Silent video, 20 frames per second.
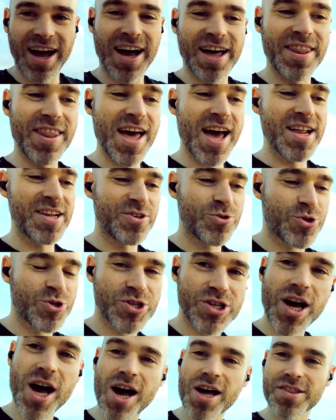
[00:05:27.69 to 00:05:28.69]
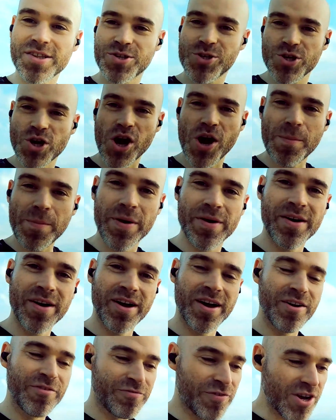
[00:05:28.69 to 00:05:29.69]
And then you start the job,
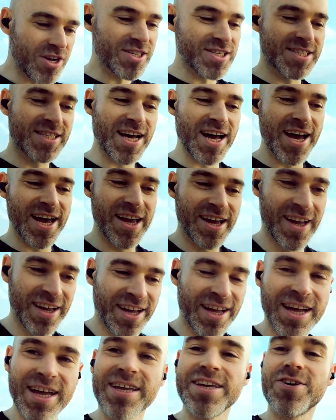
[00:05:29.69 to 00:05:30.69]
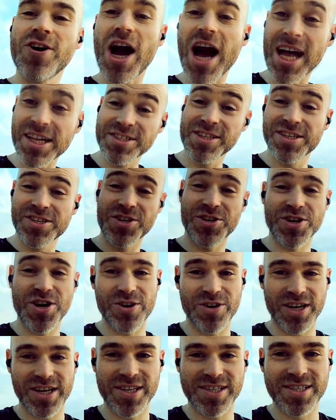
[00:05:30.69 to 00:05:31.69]
first day, you hand in your
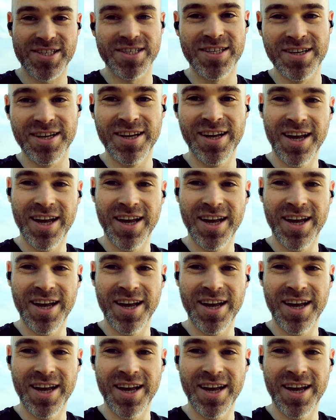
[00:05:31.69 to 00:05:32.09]
notice.